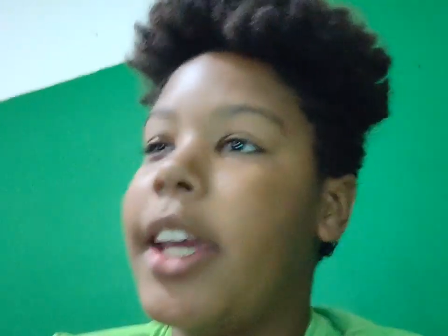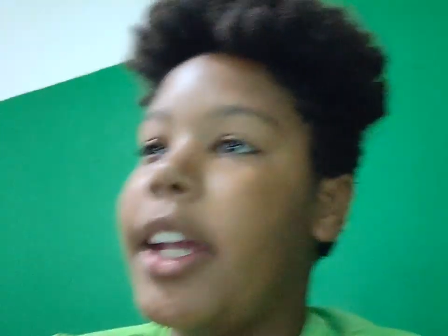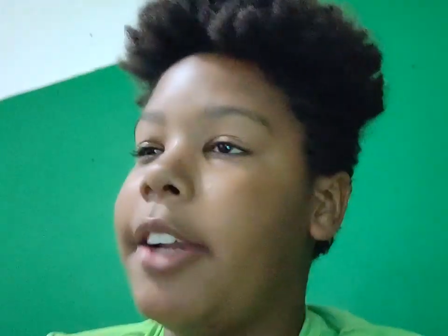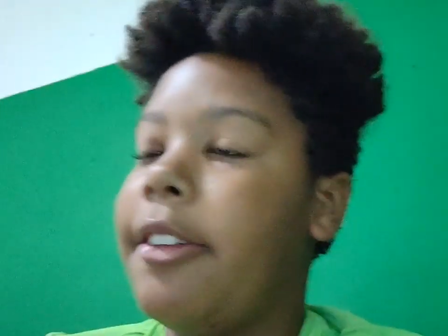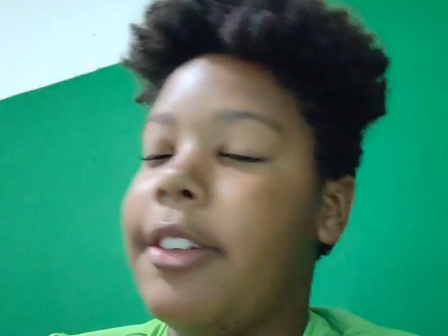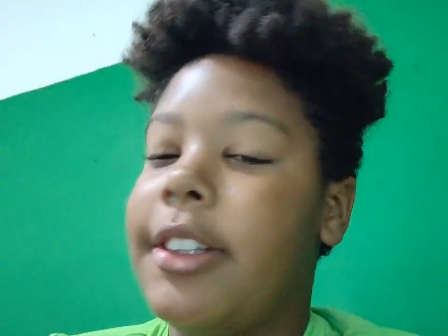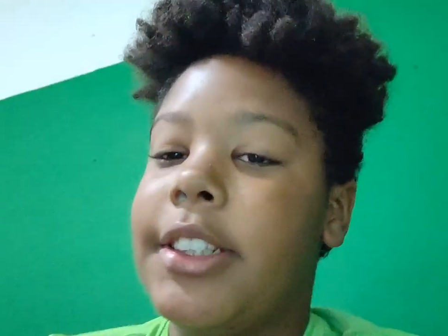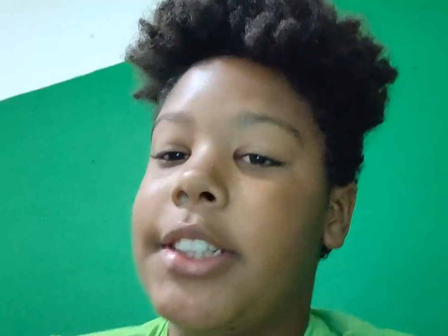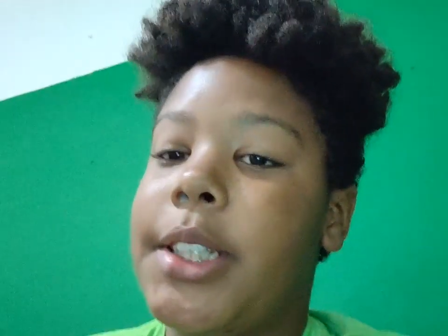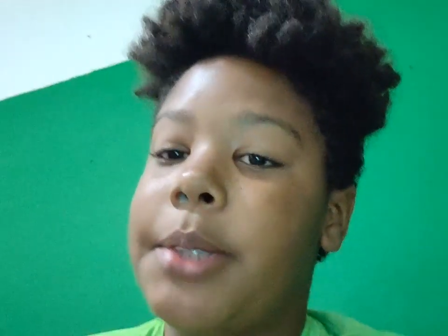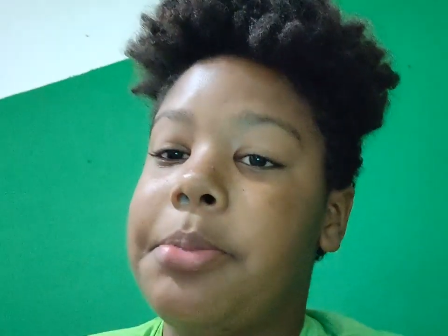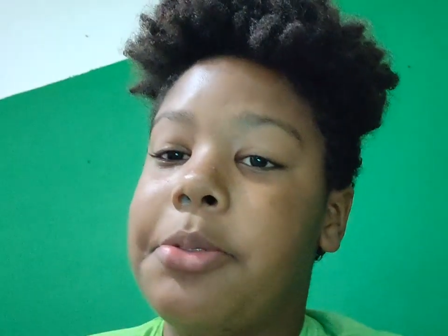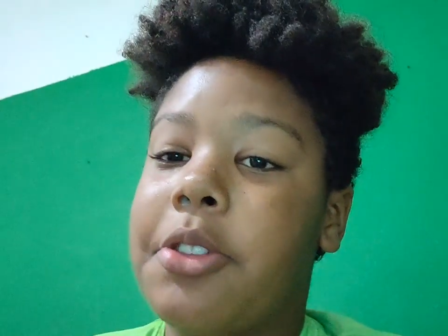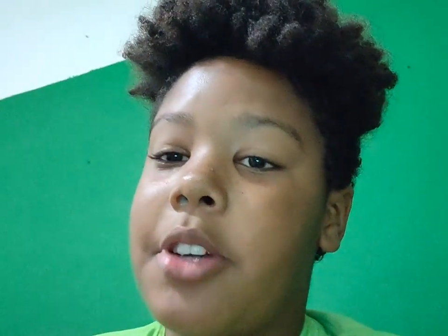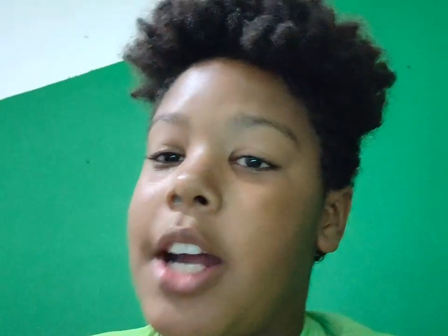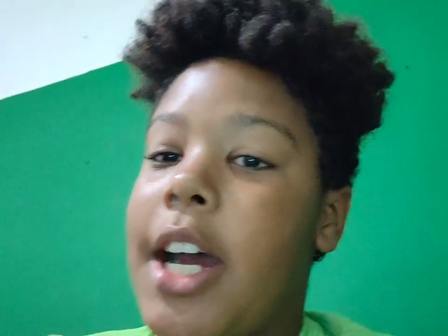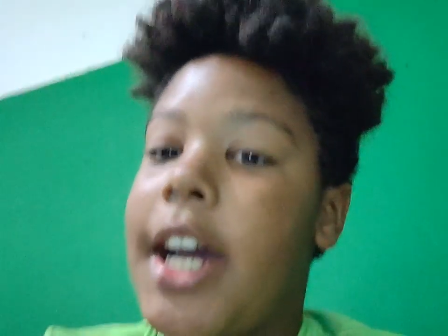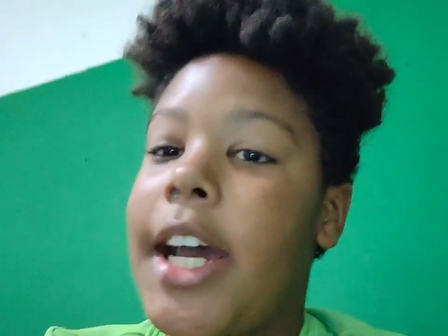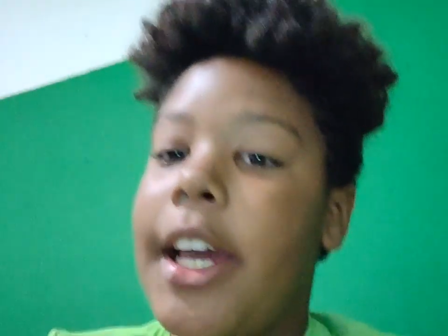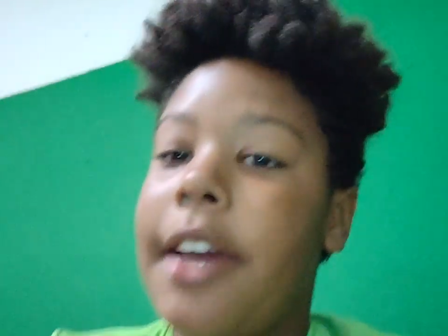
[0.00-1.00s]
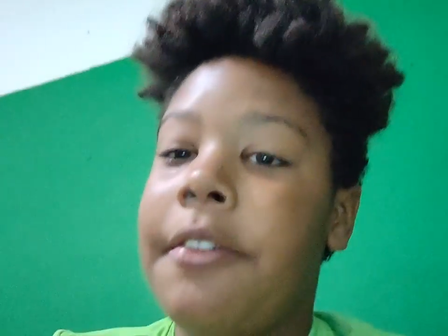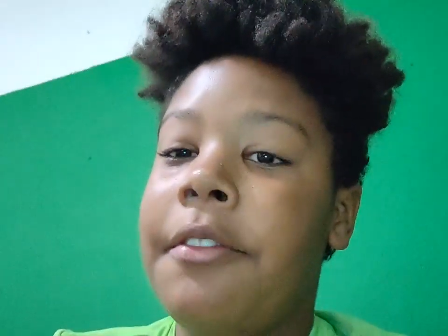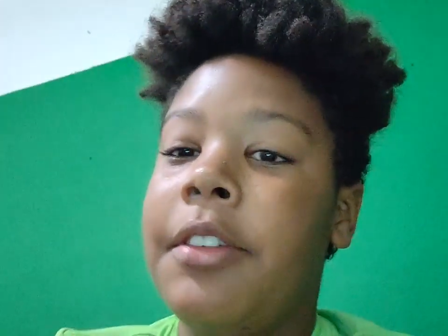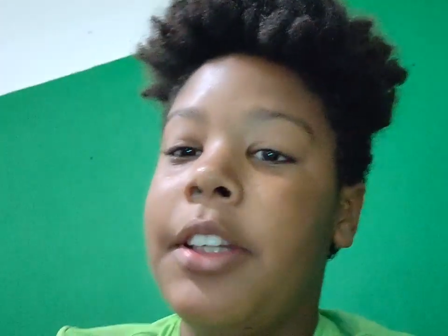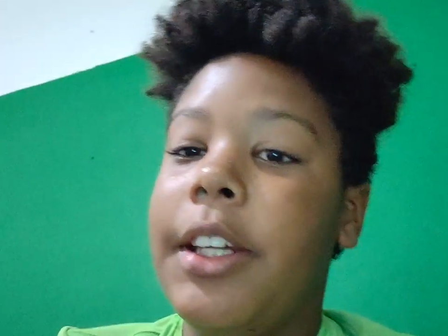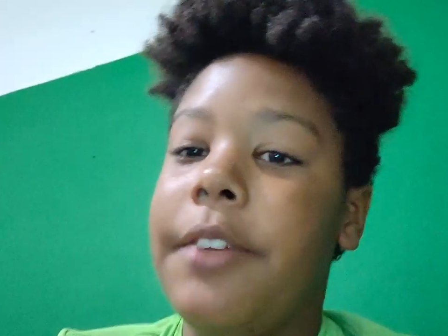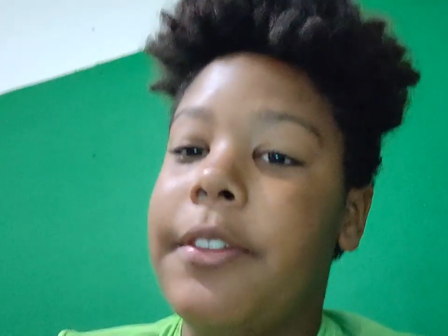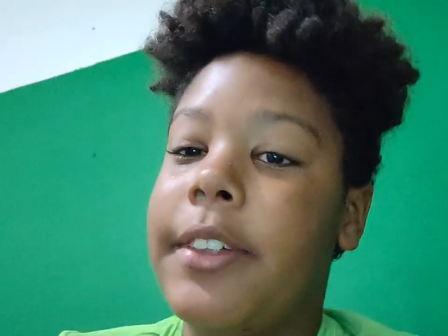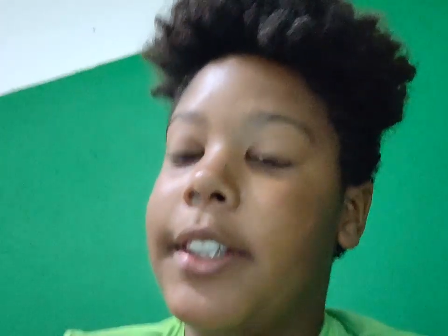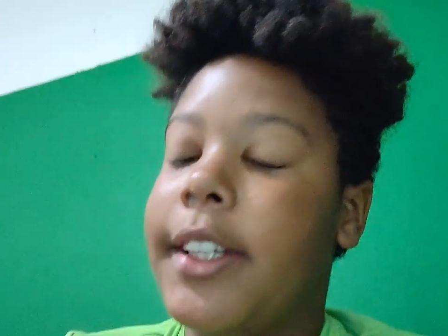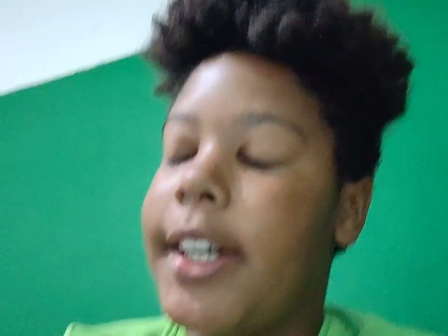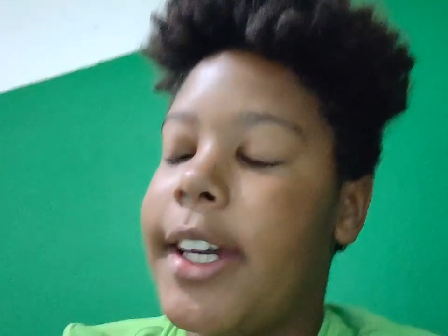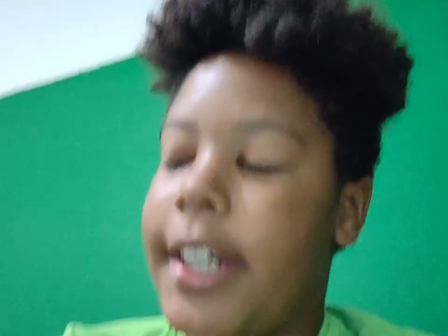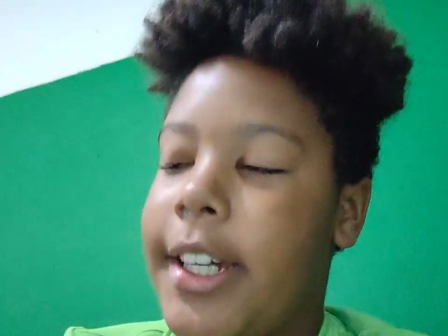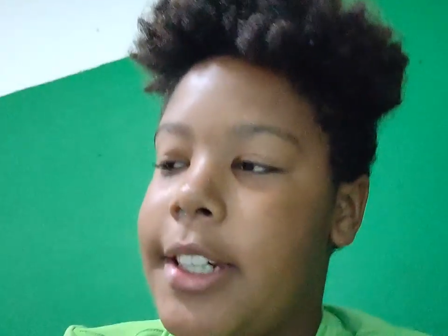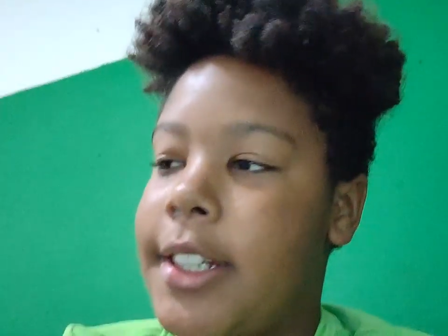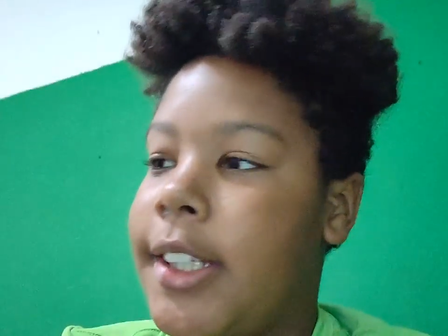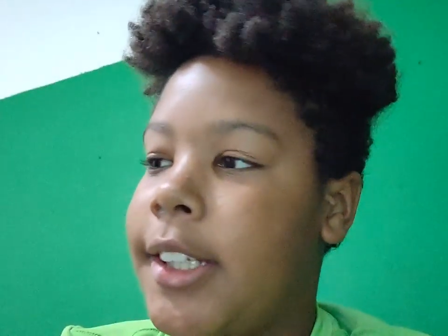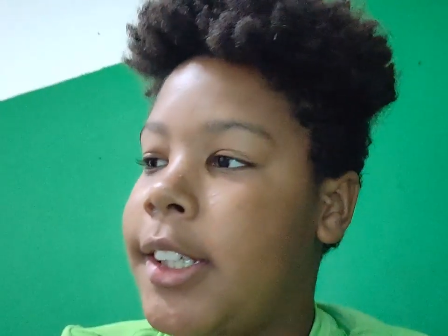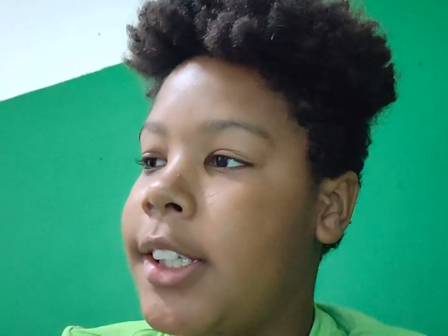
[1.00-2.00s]
Anyway, subscribe, leave a
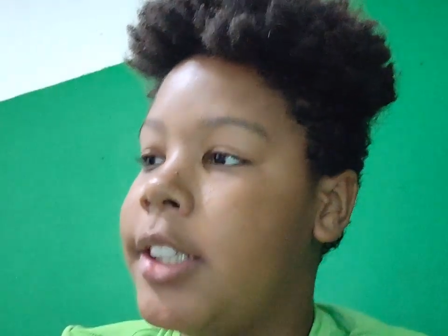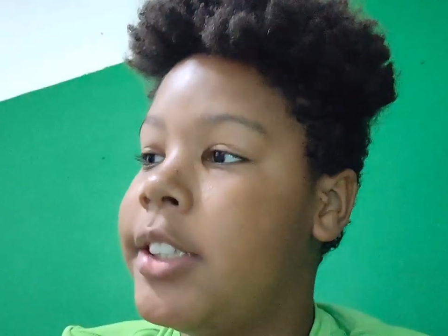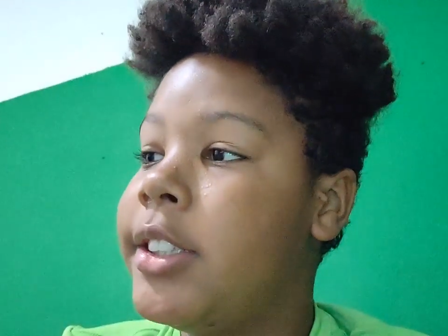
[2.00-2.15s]
like.